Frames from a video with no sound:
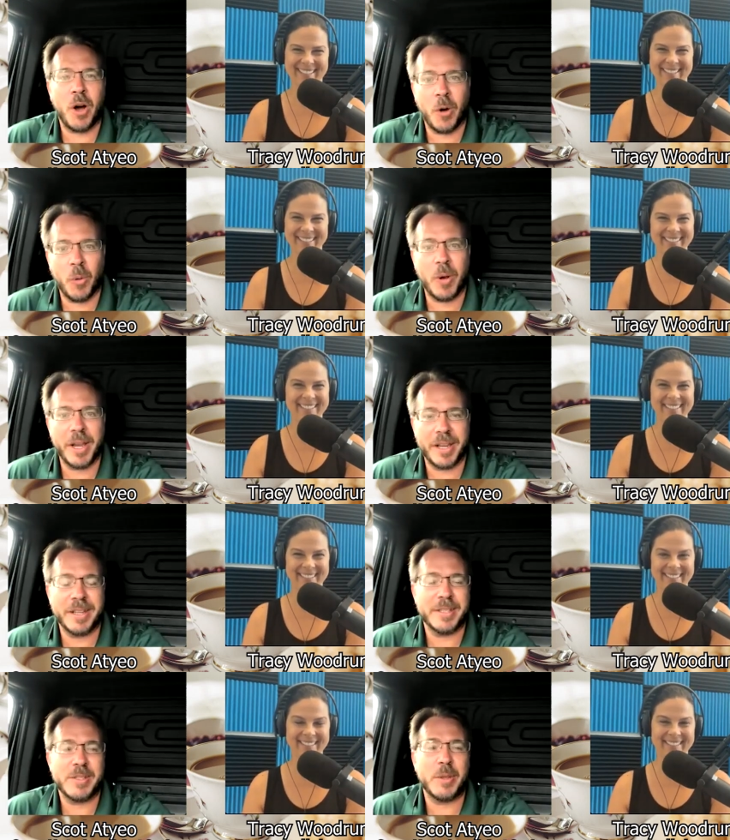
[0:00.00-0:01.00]

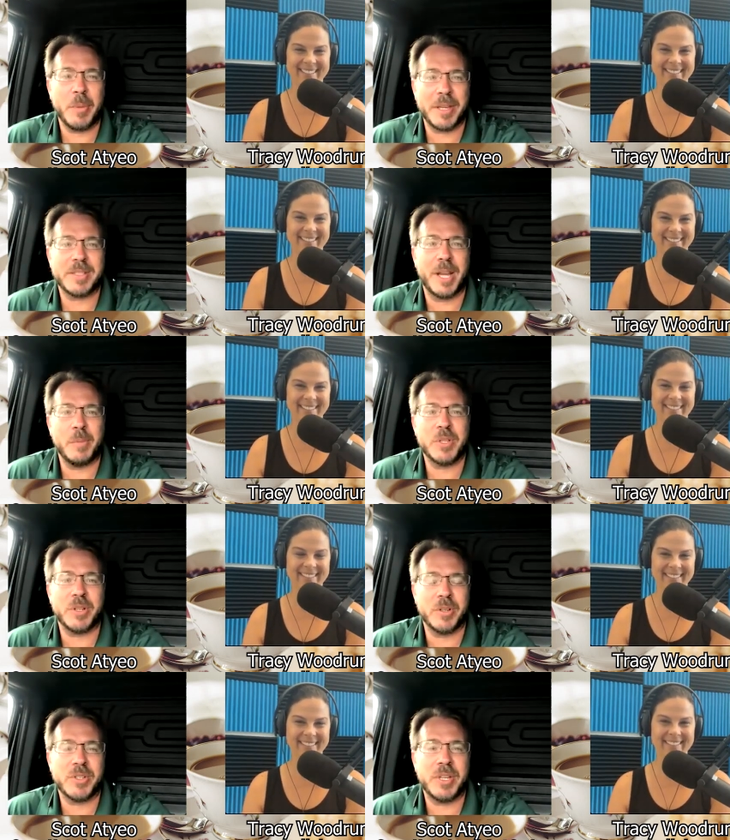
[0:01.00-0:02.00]
Speaker 1: always the best time to
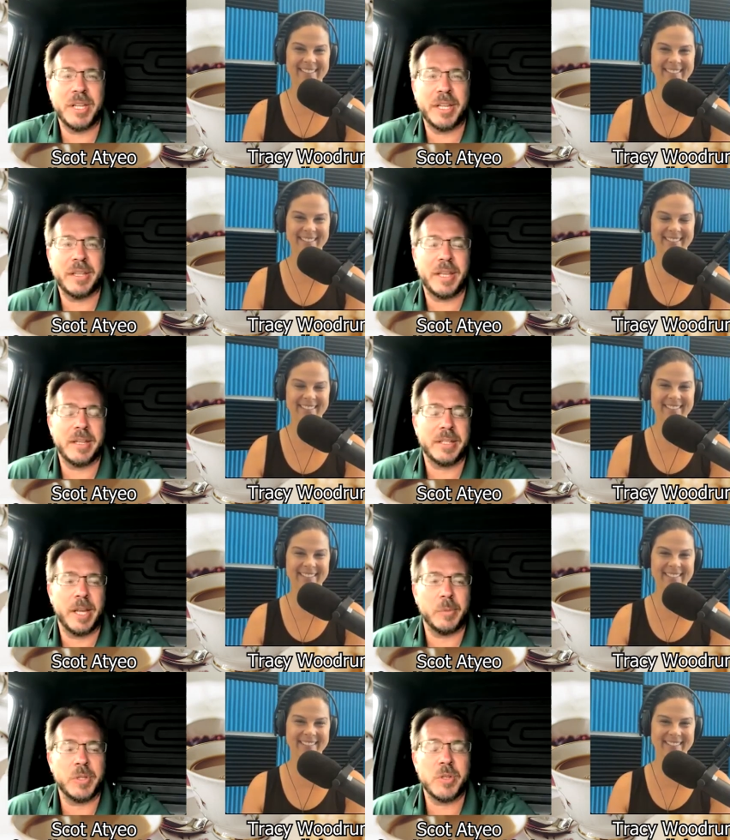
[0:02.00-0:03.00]
start seeding at that
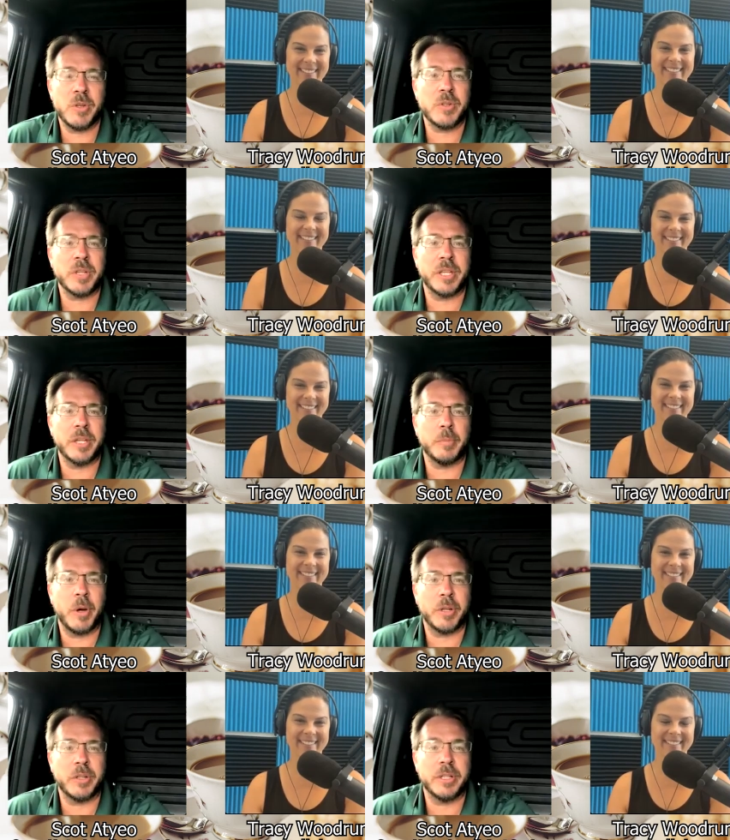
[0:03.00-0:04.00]
time because you usually get
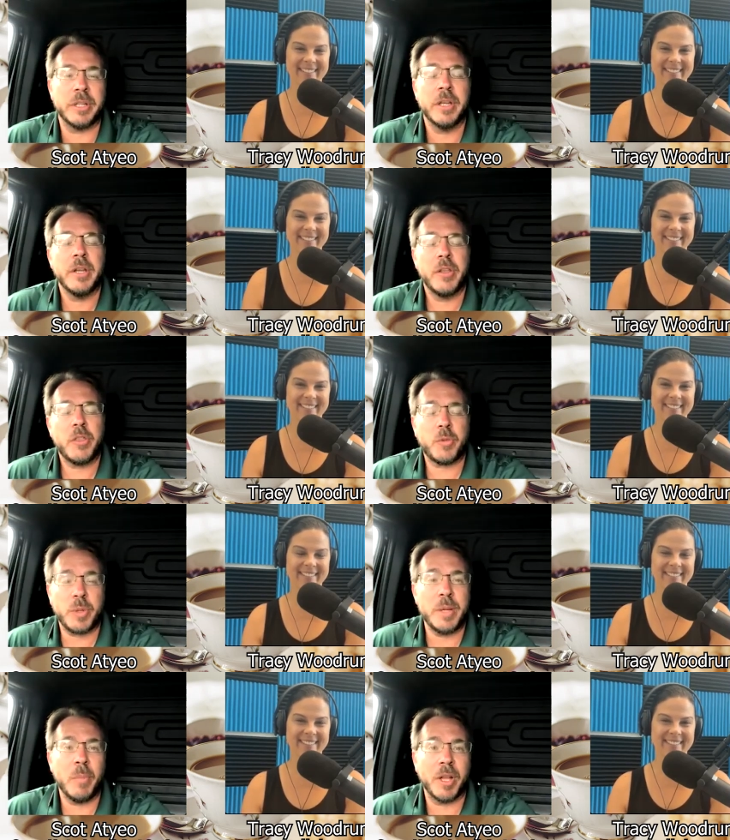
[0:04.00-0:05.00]
about a good
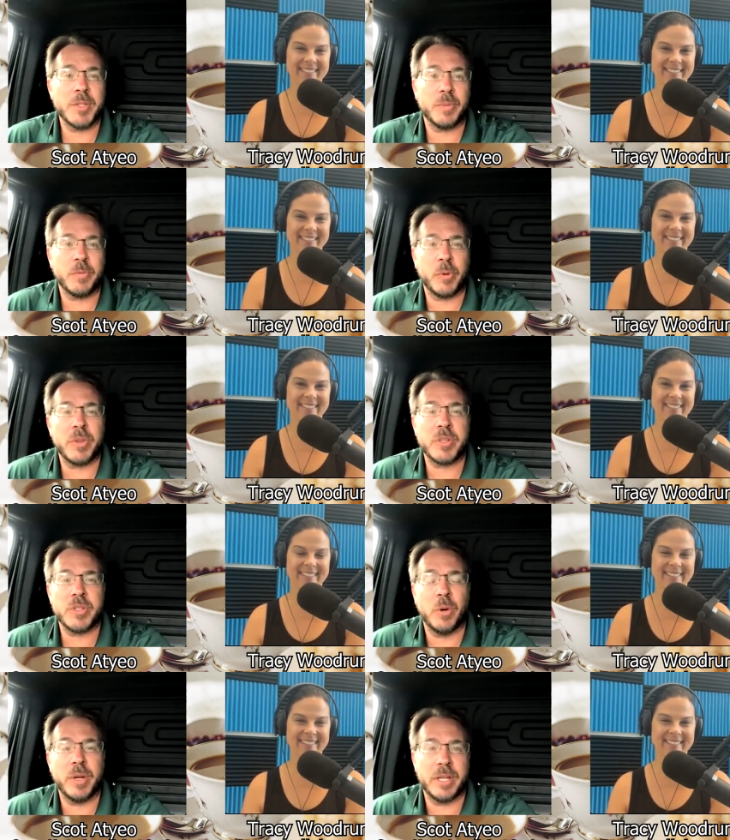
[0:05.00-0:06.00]
three months before the
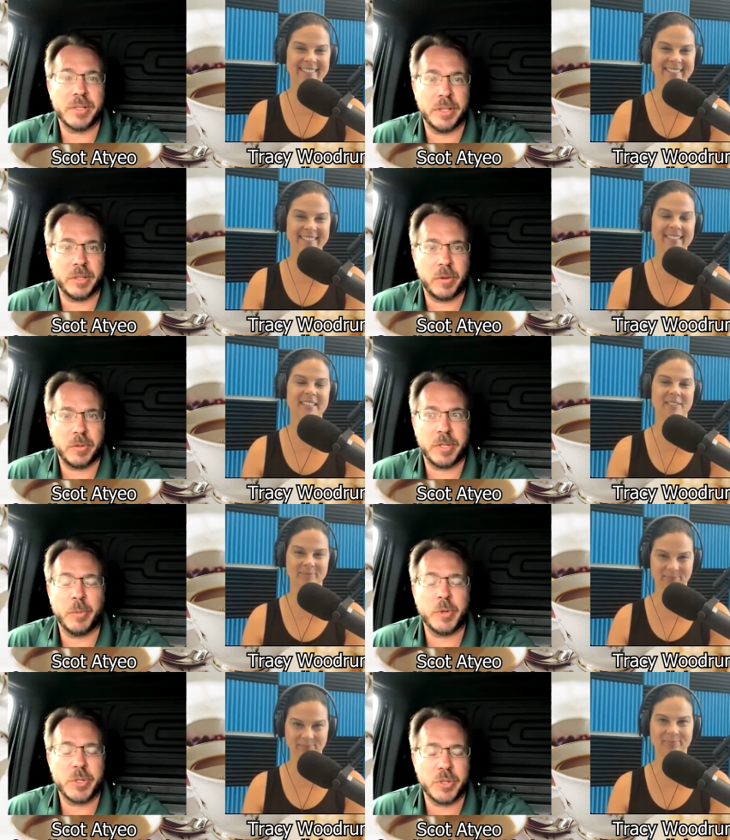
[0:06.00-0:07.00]
snow hits and the
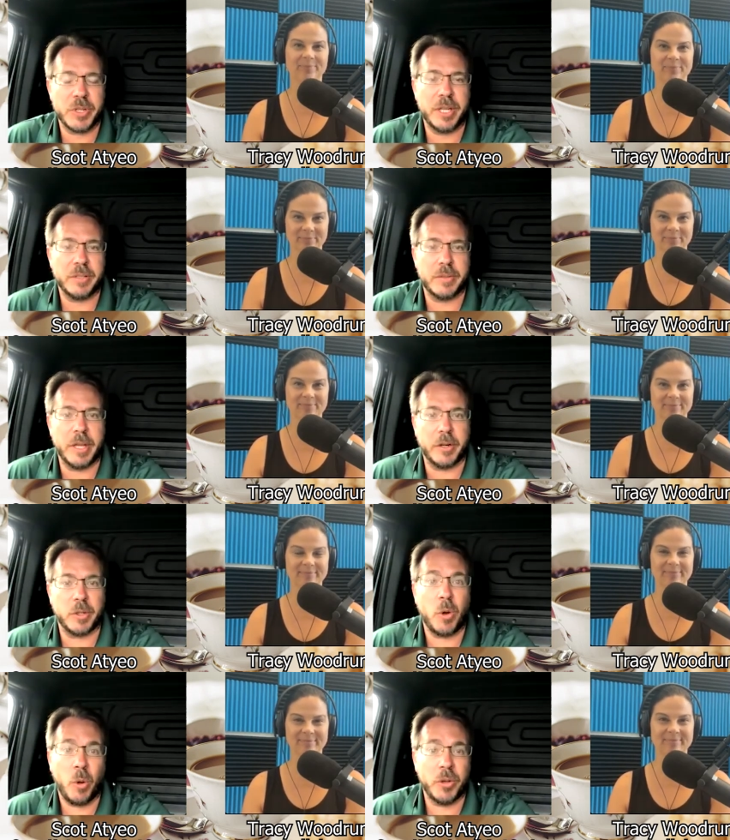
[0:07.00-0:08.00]
temperatures hit
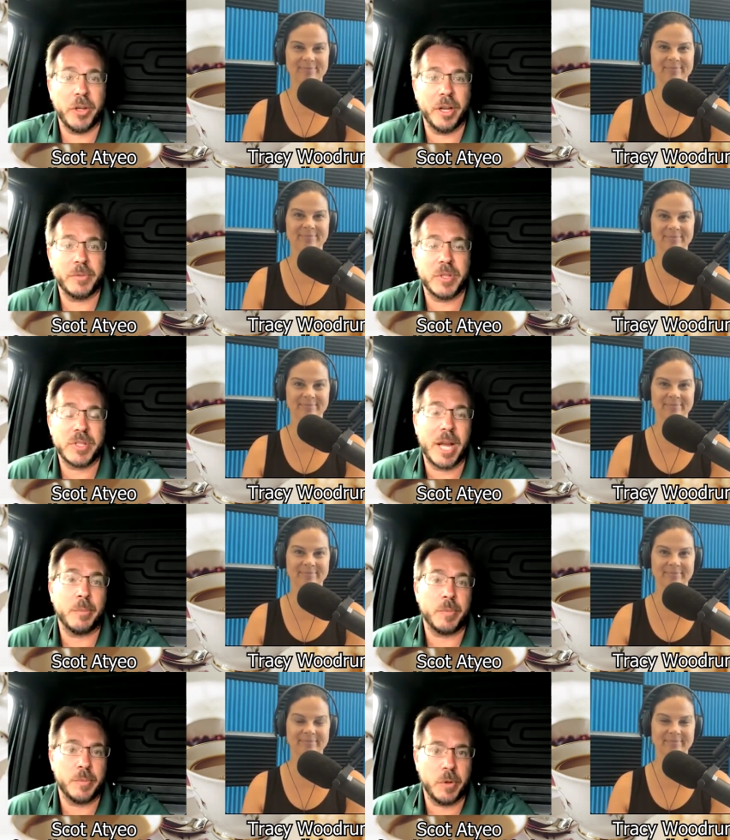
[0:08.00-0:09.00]
that are cold enough to
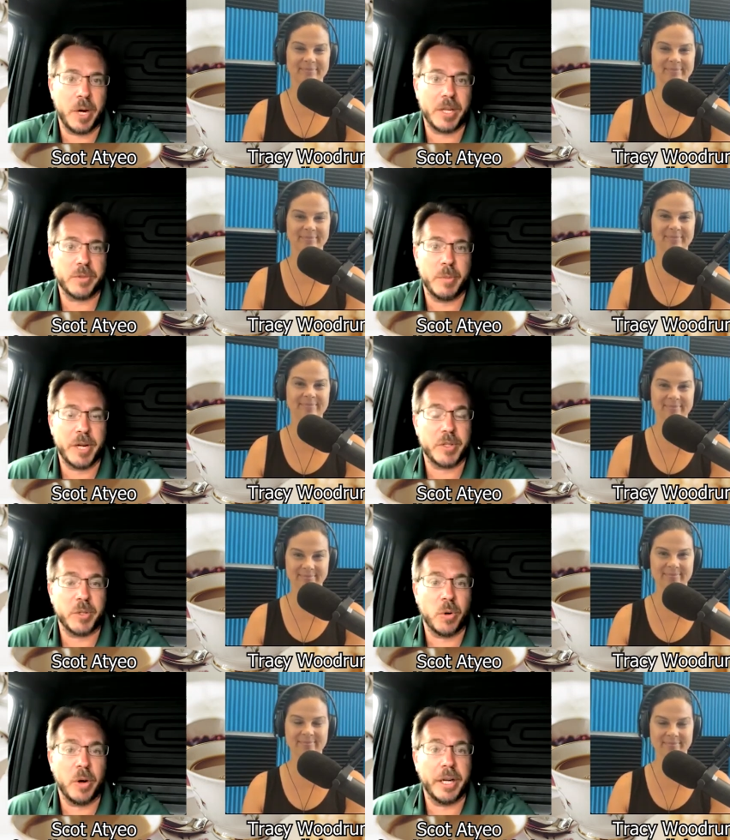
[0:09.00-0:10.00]
stop grass from
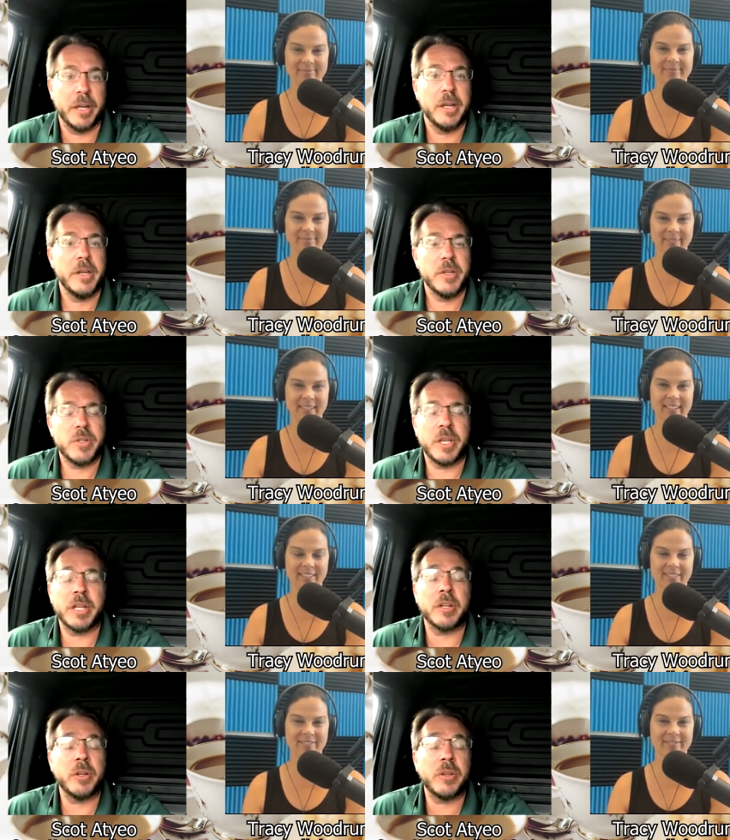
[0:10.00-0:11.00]
actually growing. So you
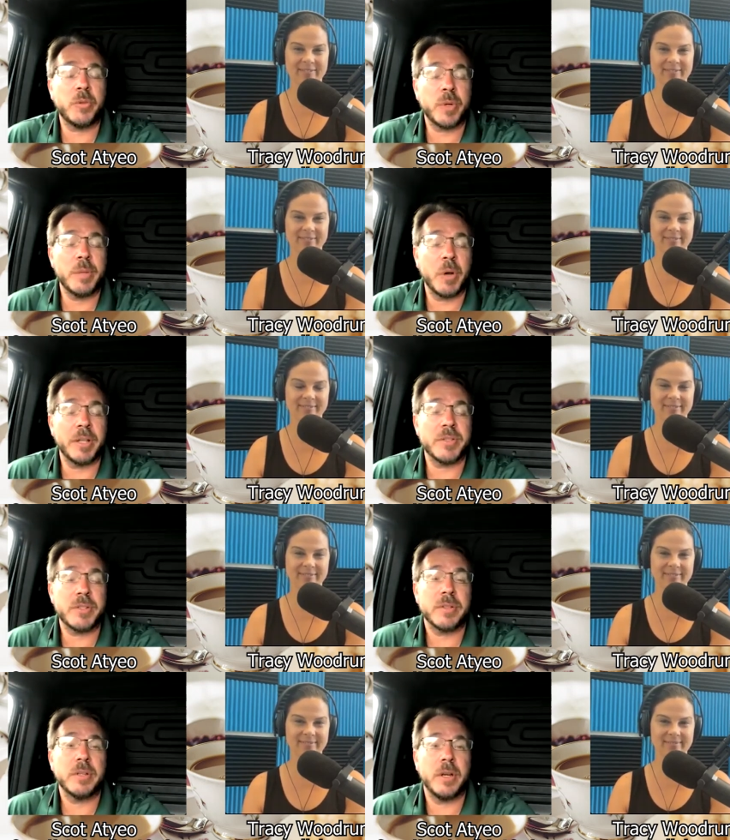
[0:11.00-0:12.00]
get a good three
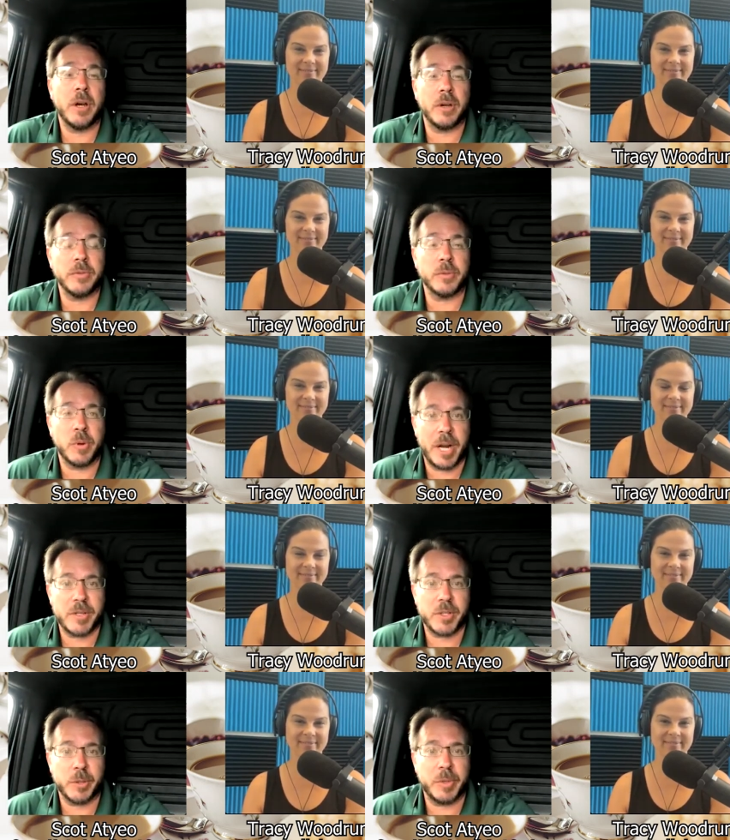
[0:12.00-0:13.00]
months of
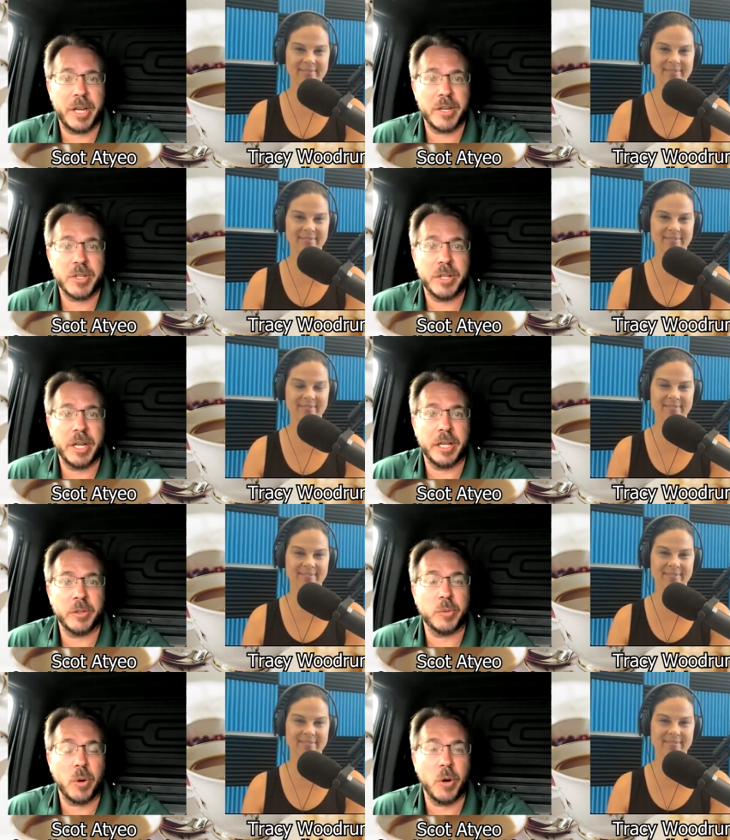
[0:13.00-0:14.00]
grass germination
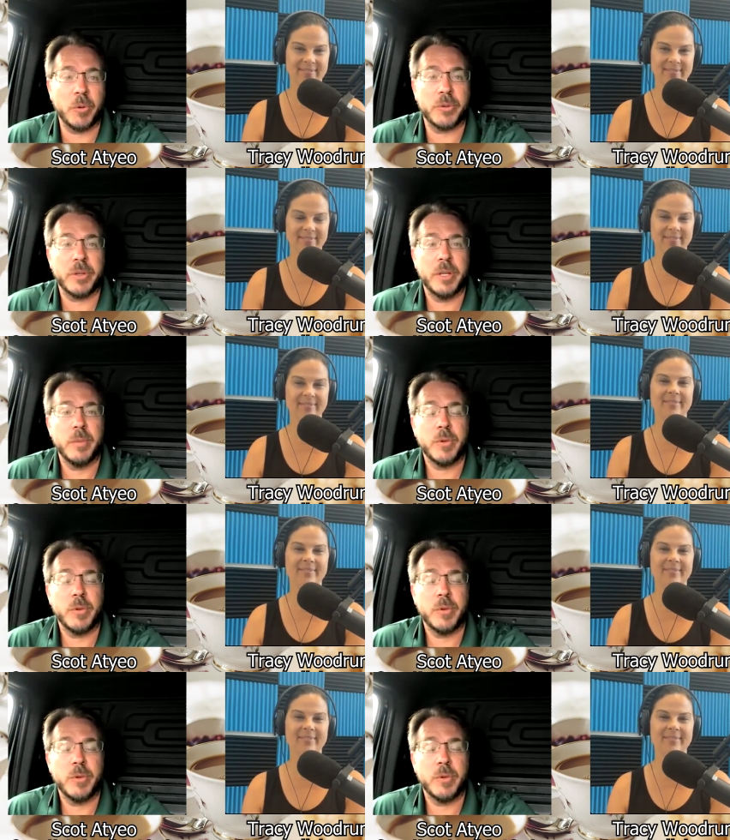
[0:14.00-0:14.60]
and growth